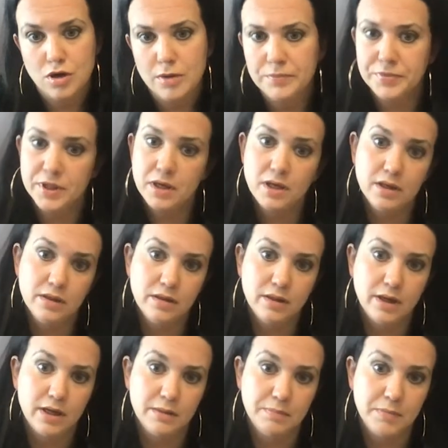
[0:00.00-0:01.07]
I'm thinking
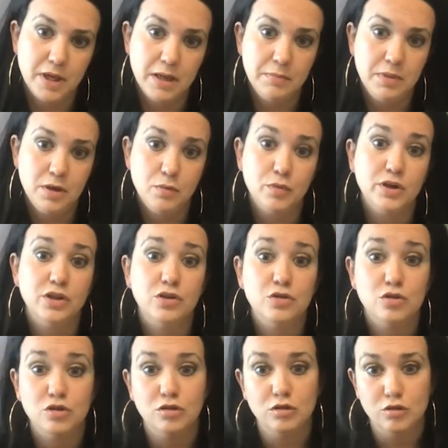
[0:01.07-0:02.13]
that maybe when
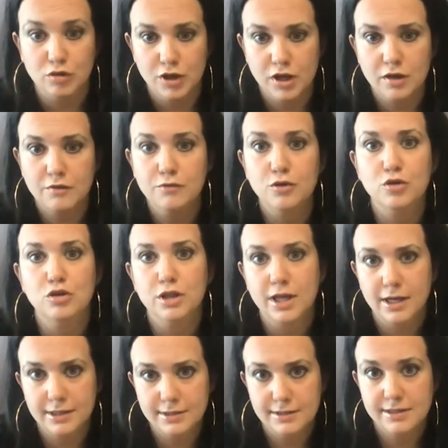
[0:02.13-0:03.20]
you're looking for your
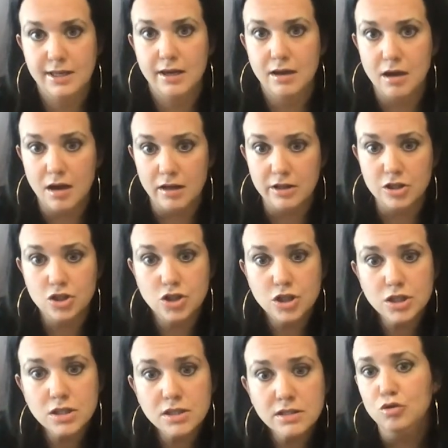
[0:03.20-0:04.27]
next
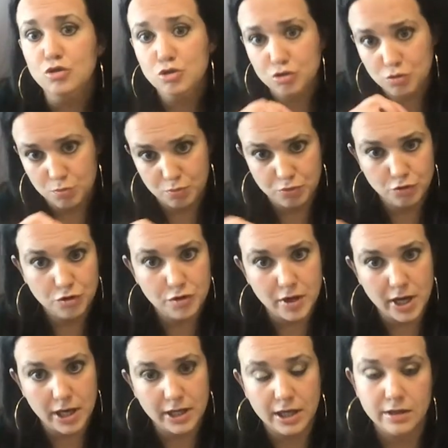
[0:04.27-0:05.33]
psychologist, you should put
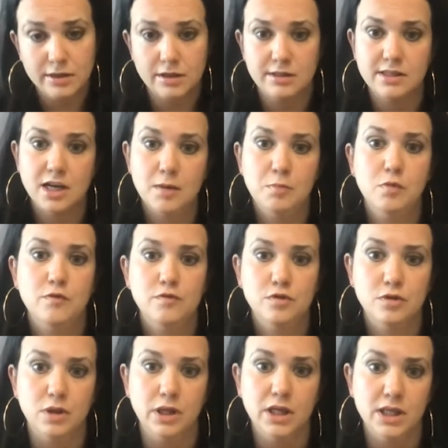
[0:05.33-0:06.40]
that at the top of your
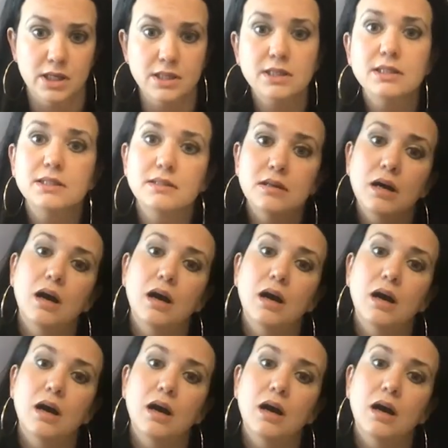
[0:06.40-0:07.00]
list.